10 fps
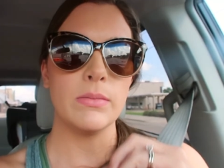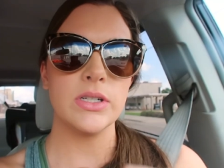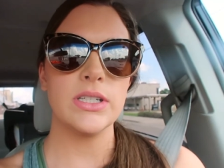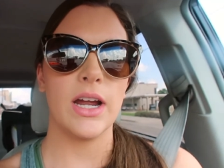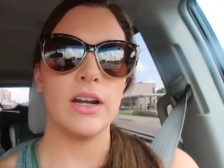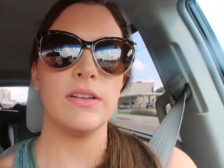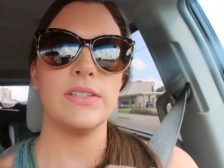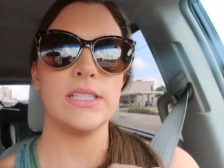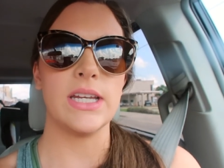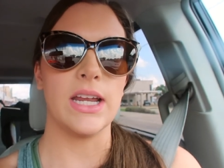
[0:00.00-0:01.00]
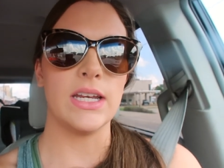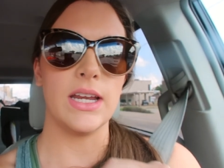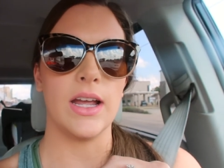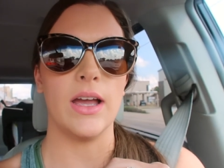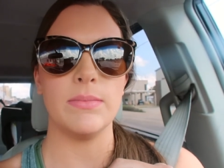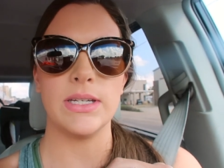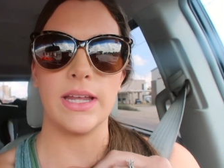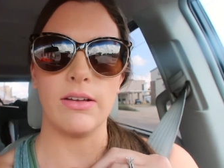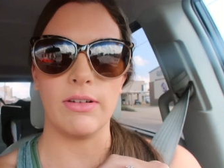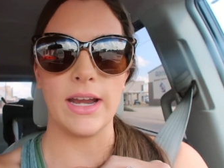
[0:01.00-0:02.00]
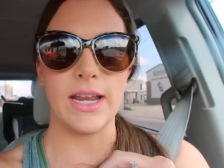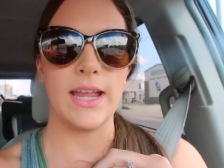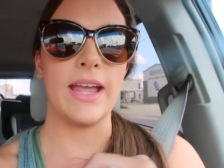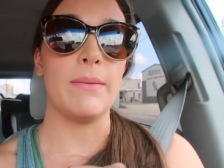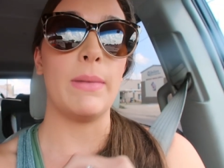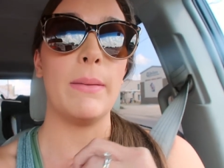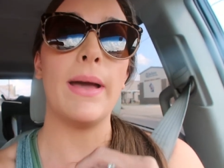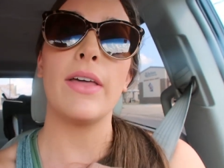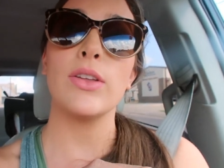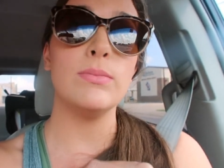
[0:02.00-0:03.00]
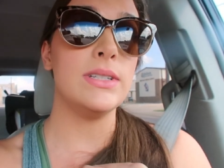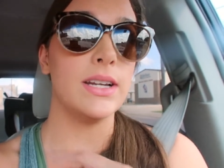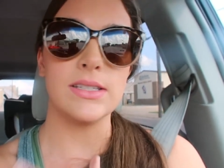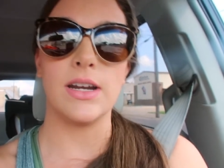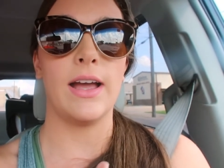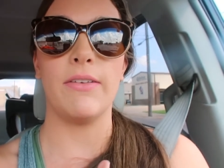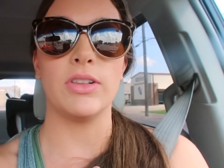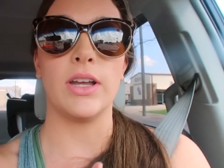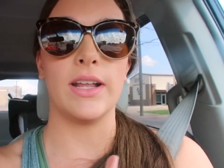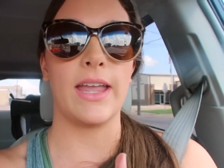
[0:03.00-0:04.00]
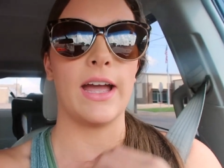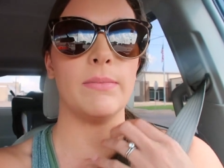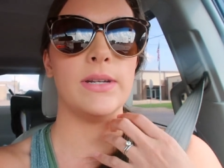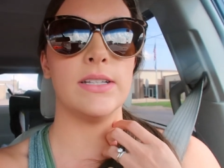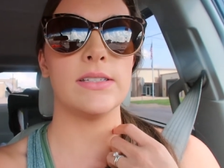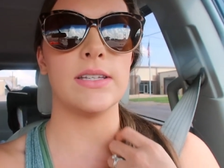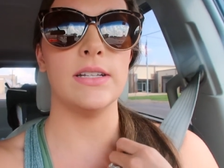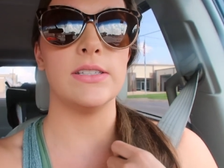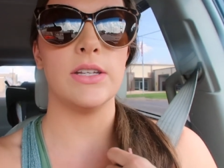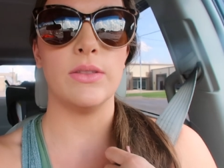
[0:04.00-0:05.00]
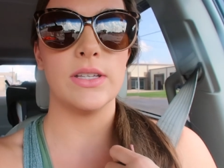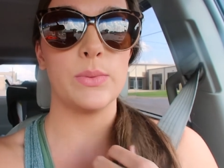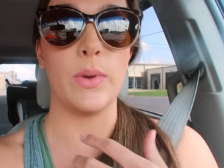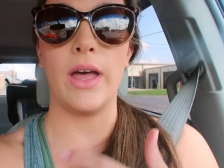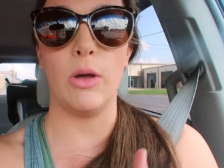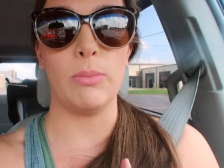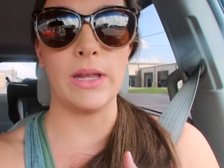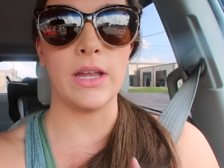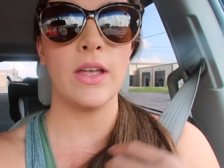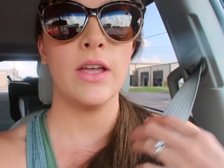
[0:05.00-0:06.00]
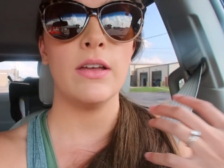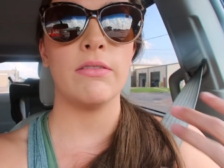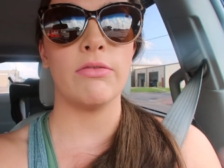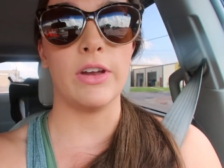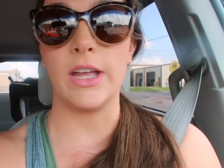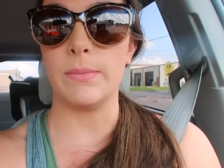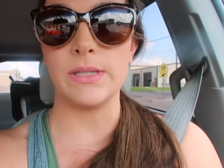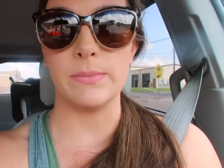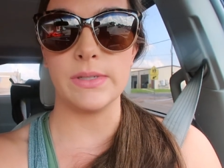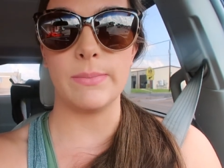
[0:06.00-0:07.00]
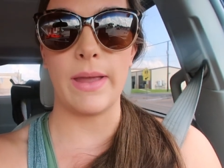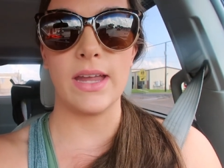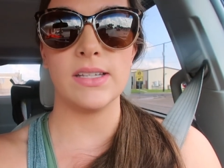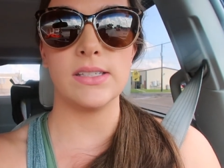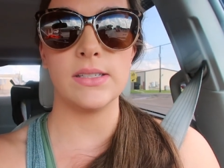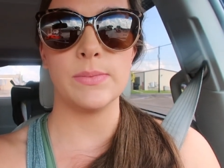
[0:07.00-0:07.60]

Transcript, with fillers: I'm just tired of standing up to get ready and my bathroom does not have a lot of cabinets, and so this will help me free up some space.